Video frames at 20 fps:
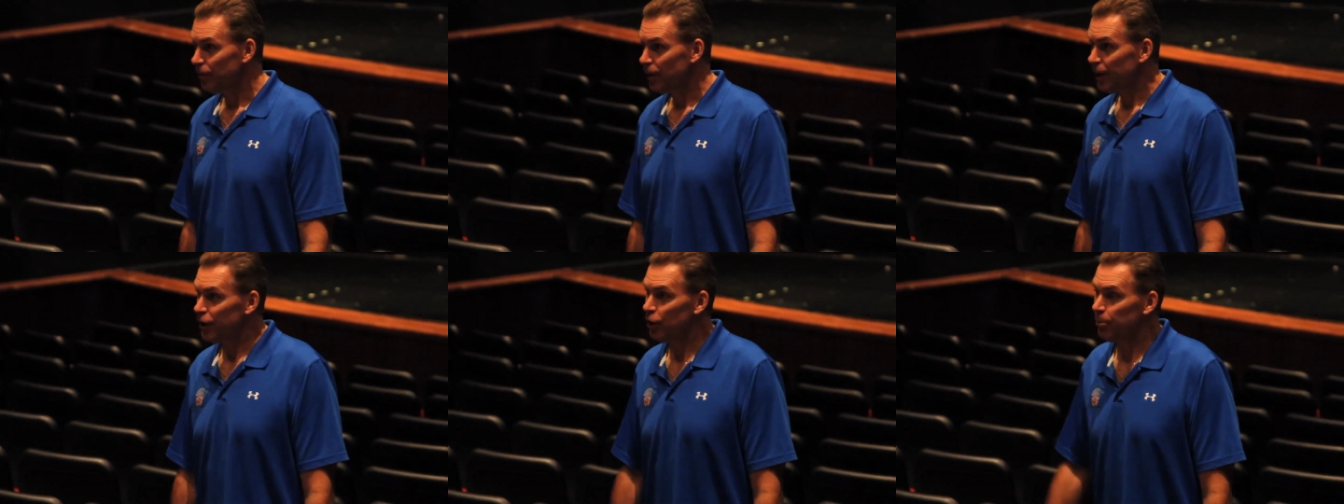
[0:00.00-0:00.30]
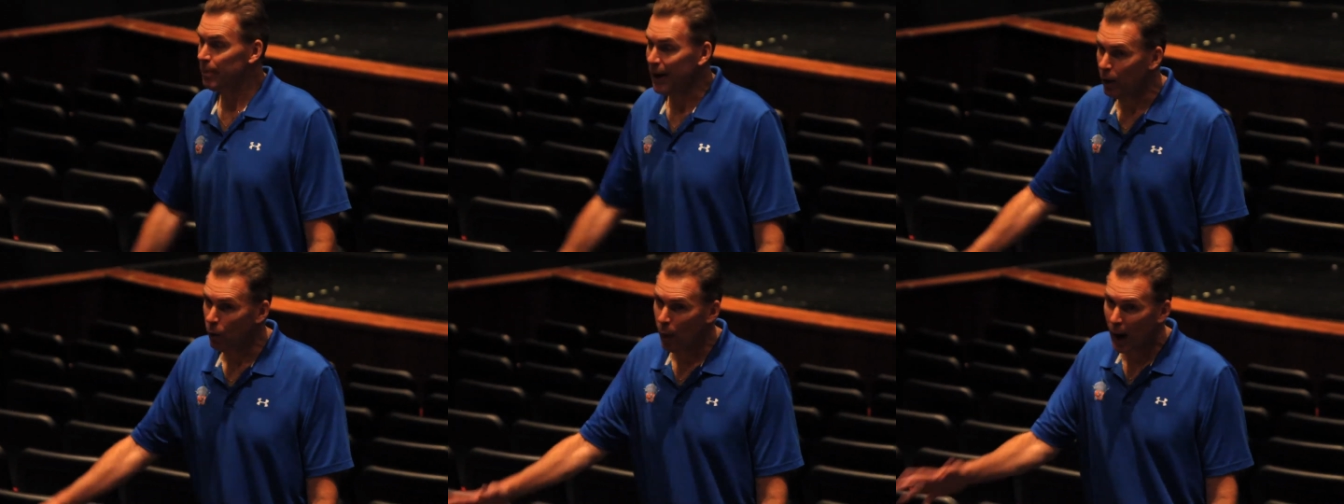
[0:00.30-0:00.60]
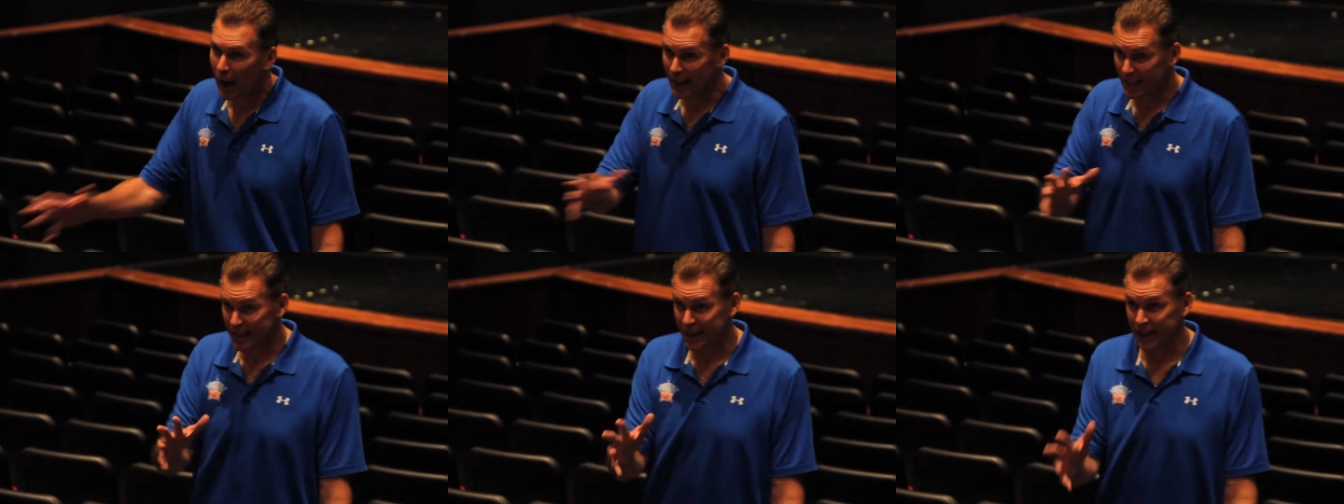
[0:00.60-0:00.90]
you may
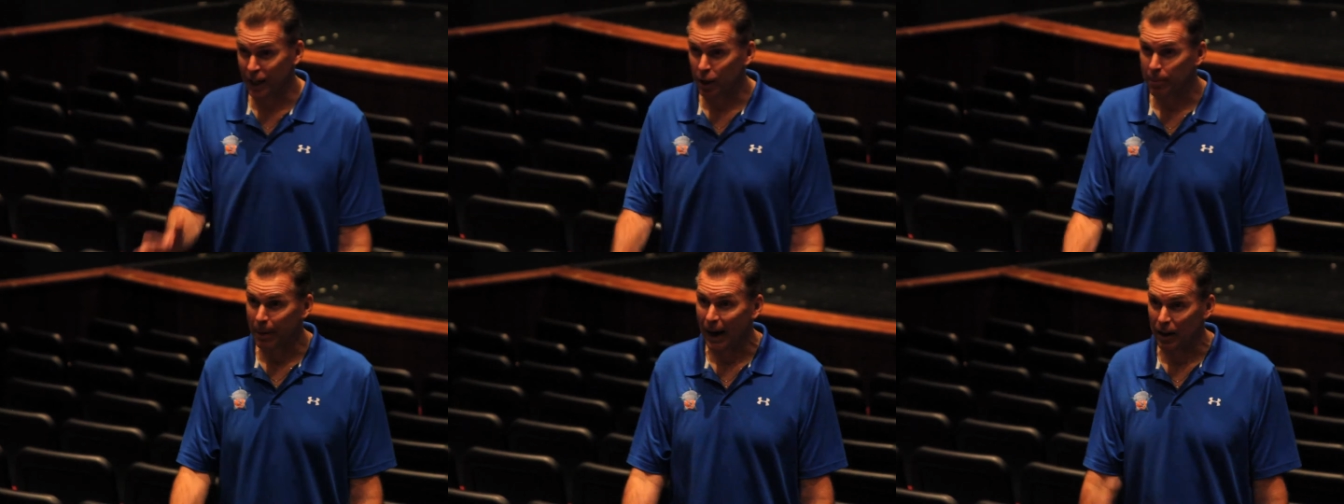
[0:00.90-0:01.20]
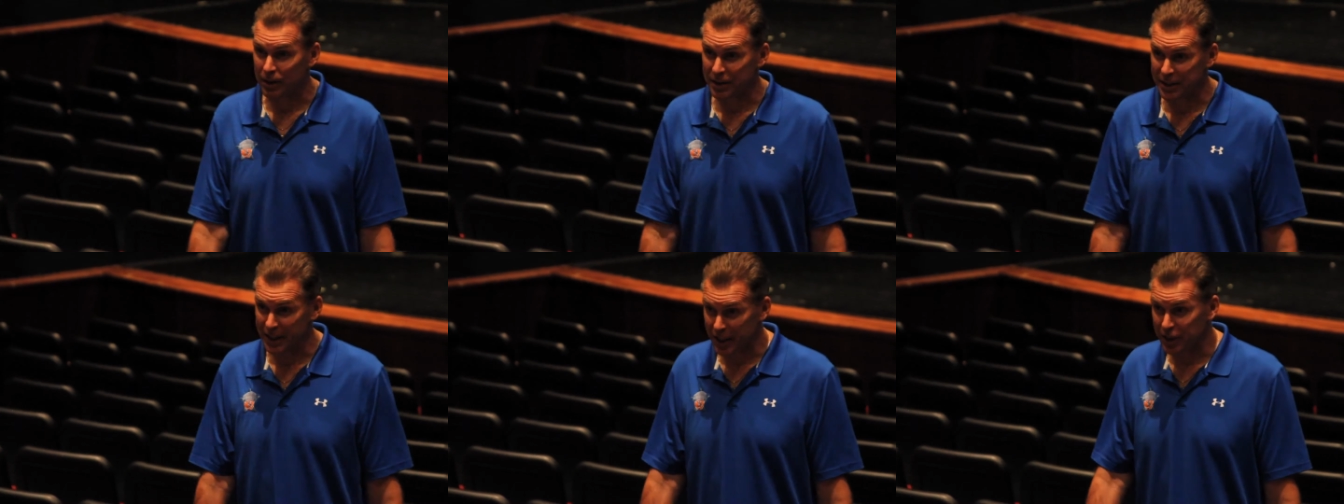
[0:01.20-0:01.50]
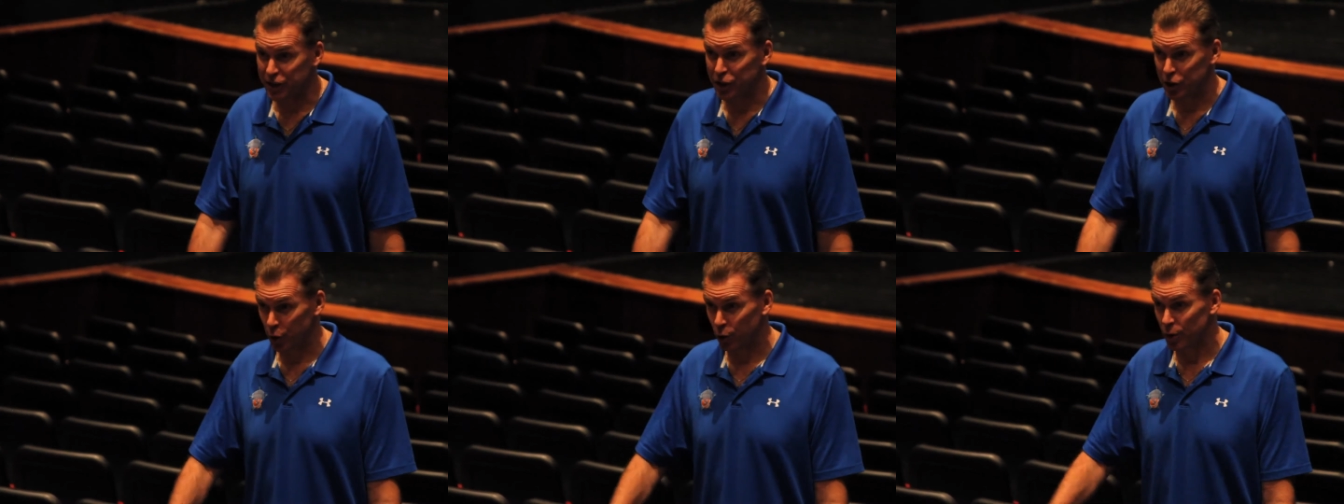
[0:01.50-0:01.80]
want to think about
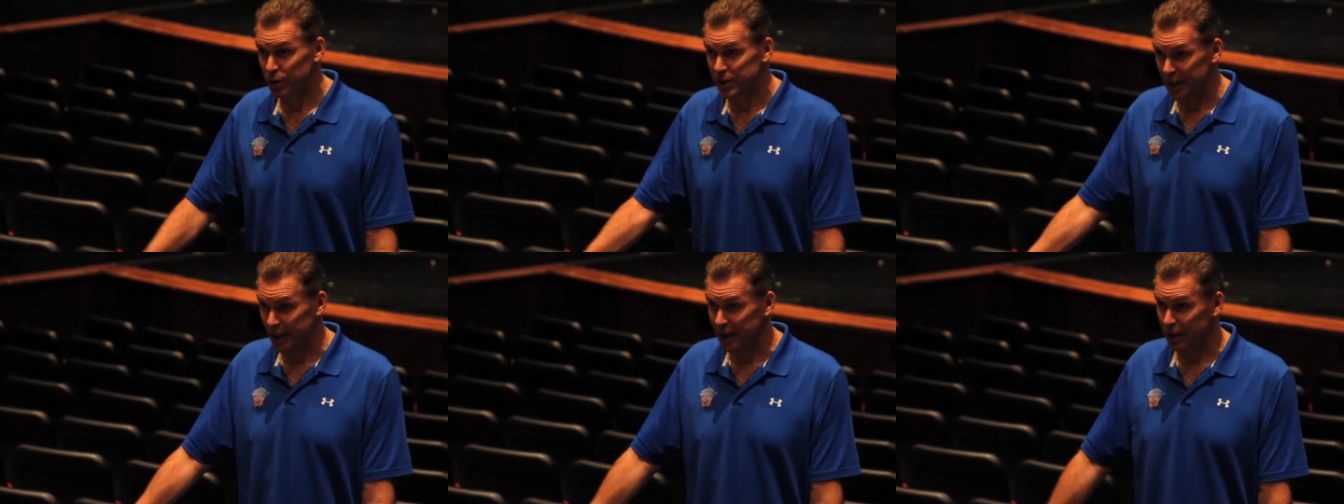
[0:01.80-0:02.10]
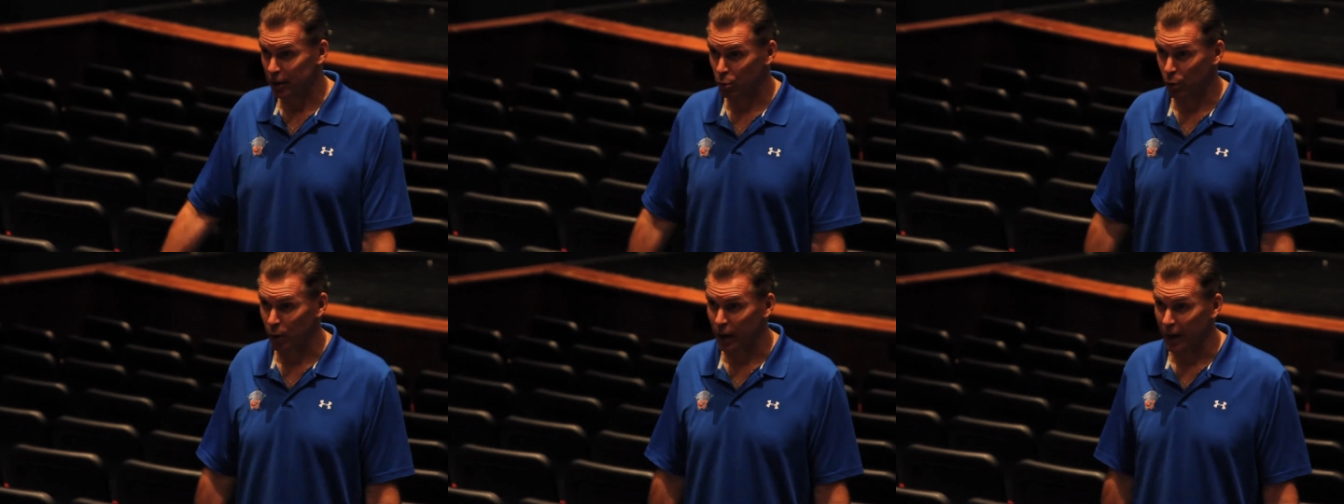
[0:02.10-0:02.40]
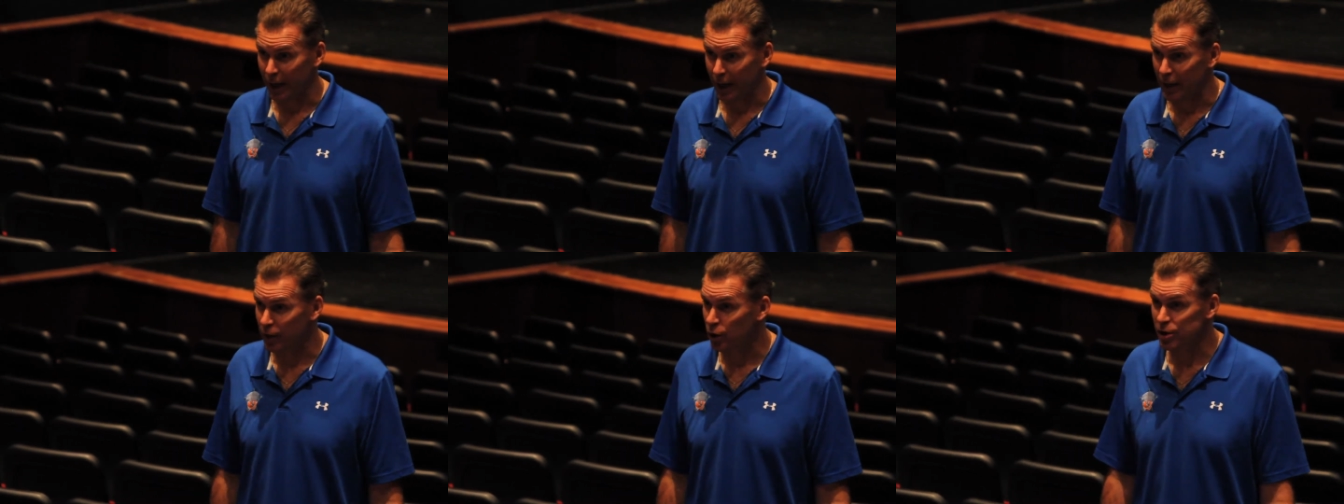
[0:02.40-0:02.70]
D2 or
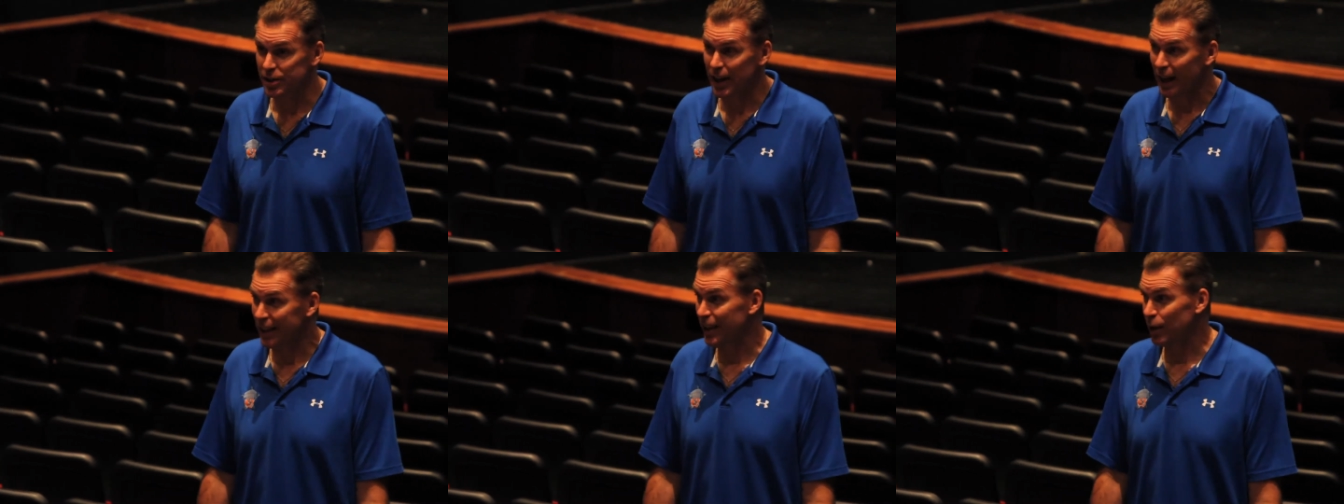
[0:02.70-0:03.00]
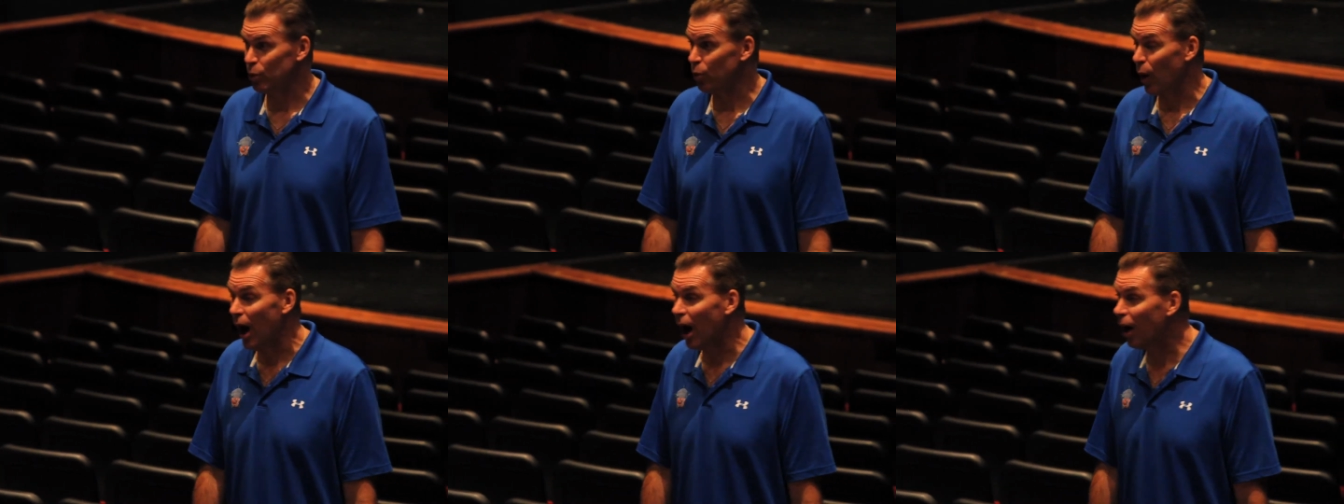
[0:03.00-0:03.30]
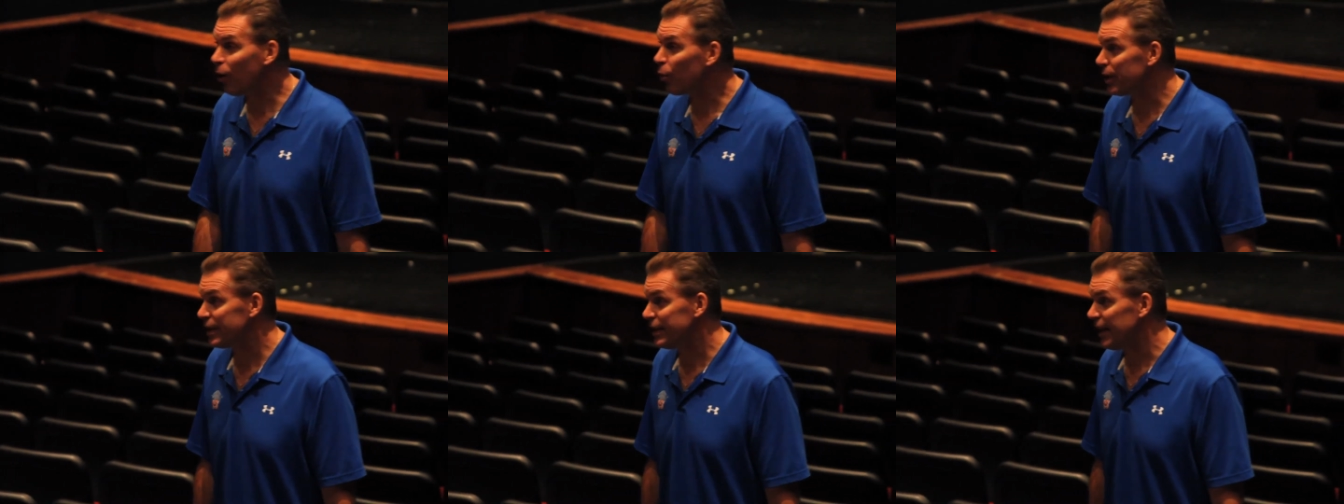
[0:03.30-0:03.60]
D3. And there's nothing
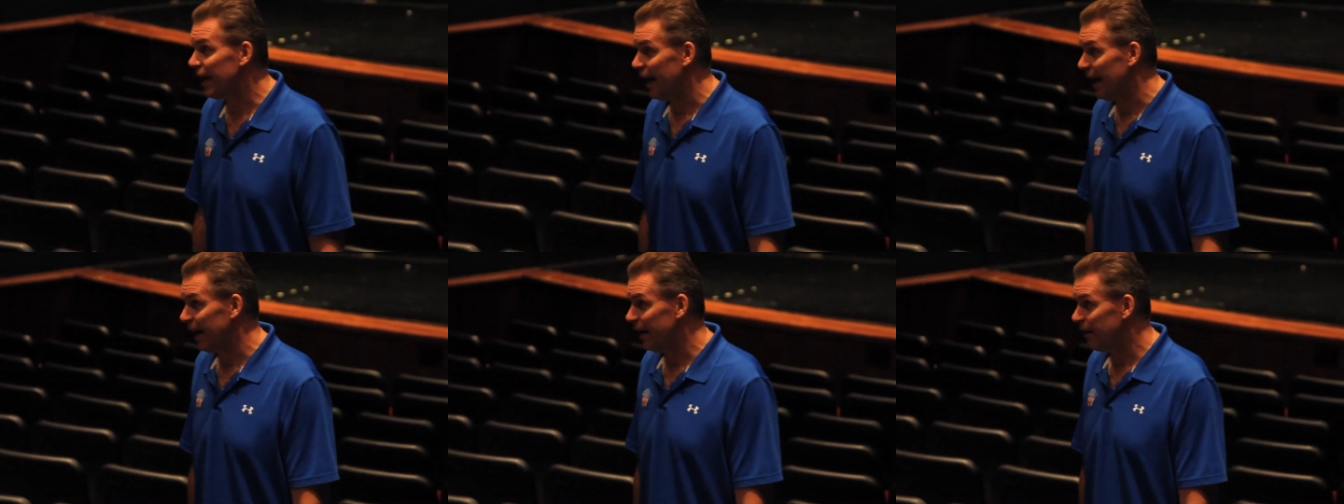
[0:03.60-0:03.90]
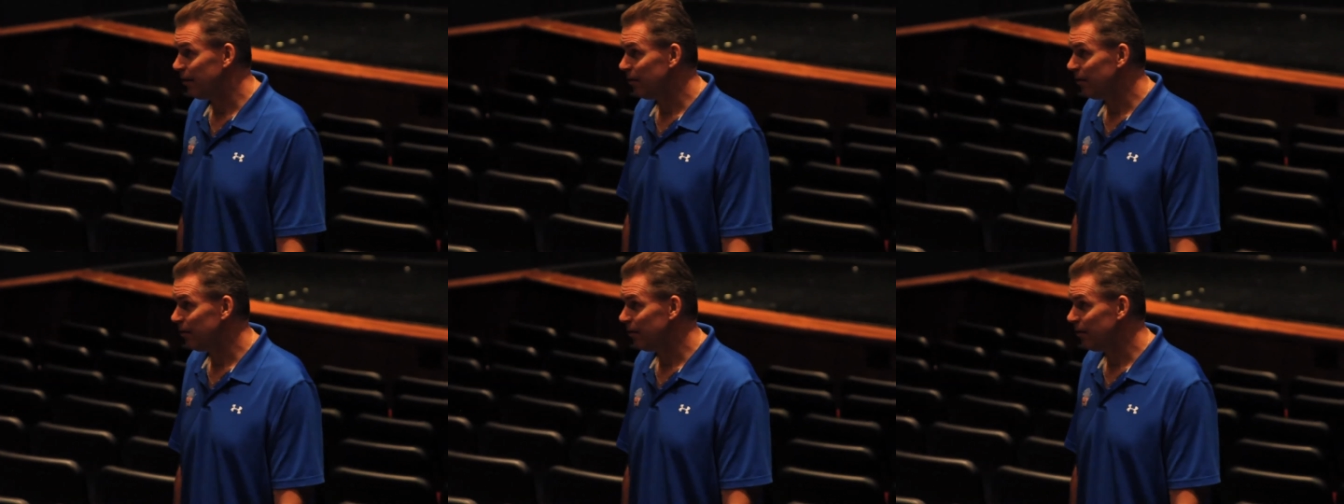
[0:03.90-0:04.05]
wrong with that.